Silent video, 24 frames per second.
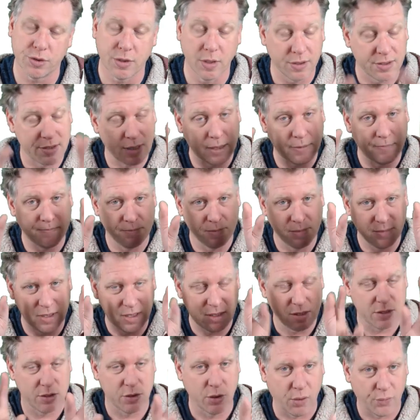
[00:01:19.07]
So say
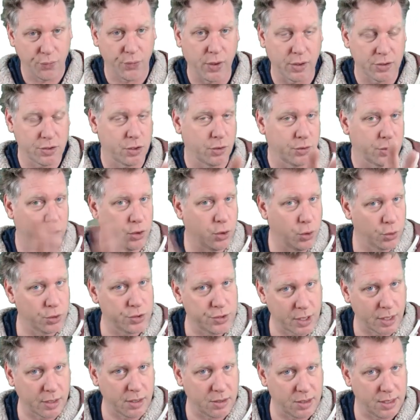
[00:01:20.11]
this is not focusing on the course
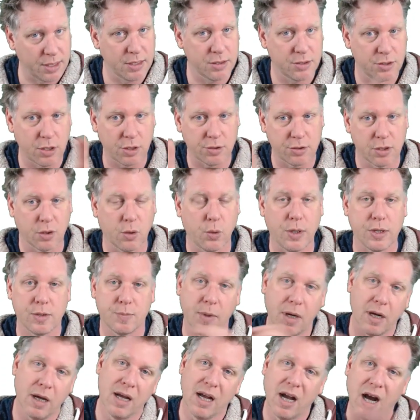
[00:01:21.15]
side of things, just the quiz,
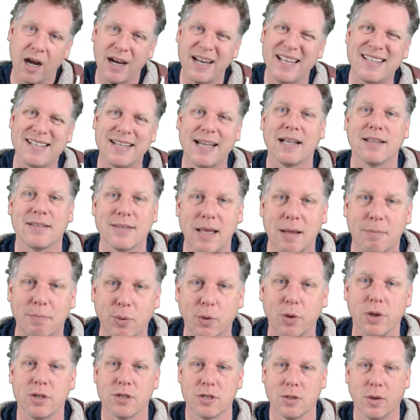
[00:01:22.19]
but I need to get to that
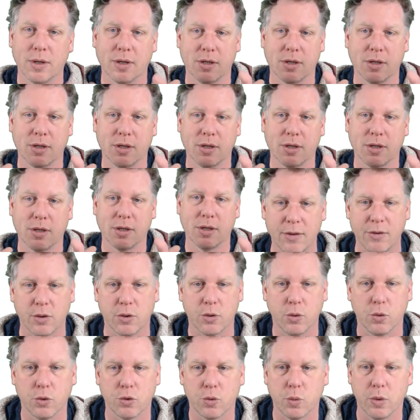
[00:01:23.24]
point so I can show you how the
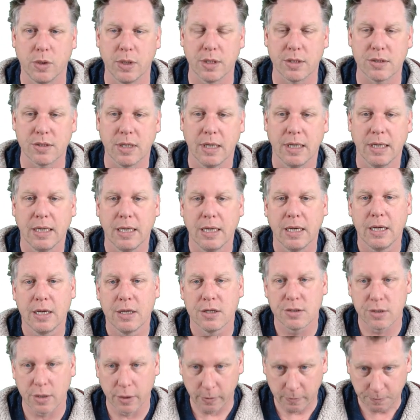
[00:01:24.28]
course works.
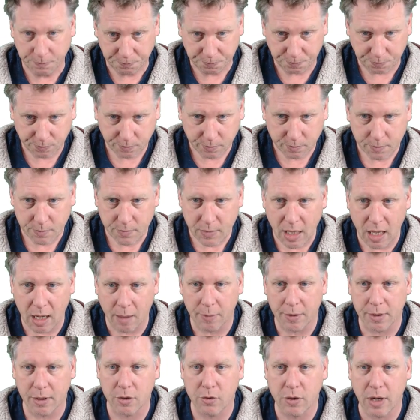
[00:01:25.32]
So I'm
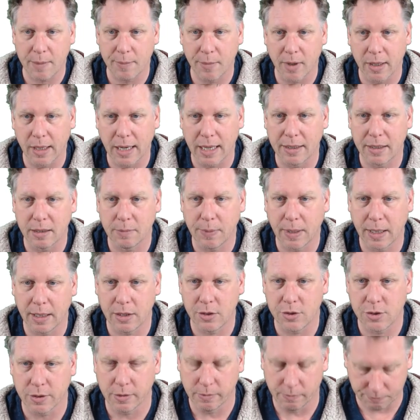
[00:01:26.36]
going to create my landing
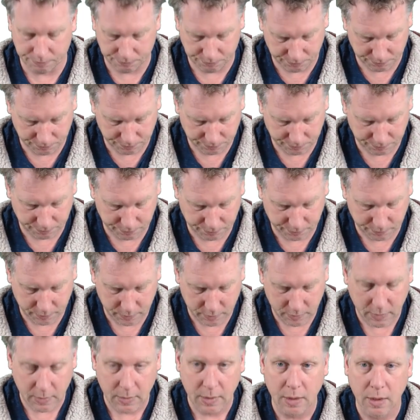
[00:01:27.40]
page,
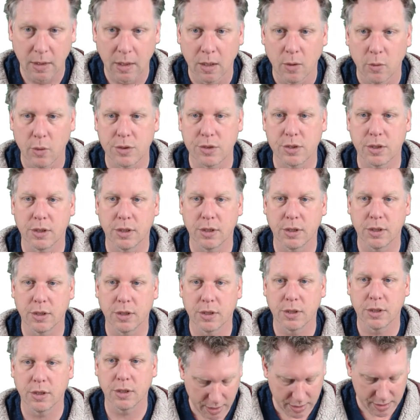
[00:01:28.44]
which is going to go
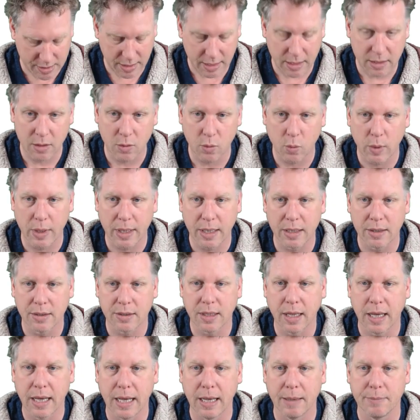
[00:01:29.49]
straight in with
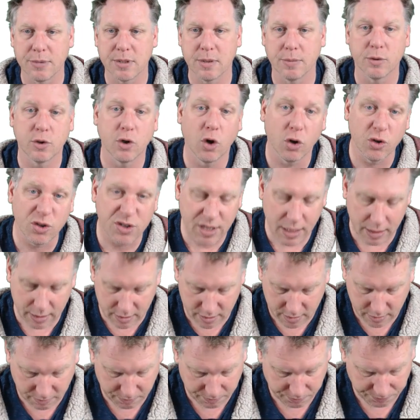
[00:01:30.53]
some
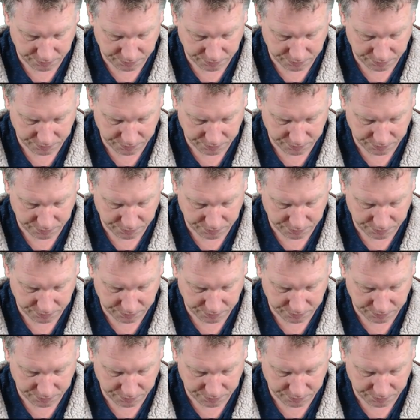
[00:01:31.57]
content.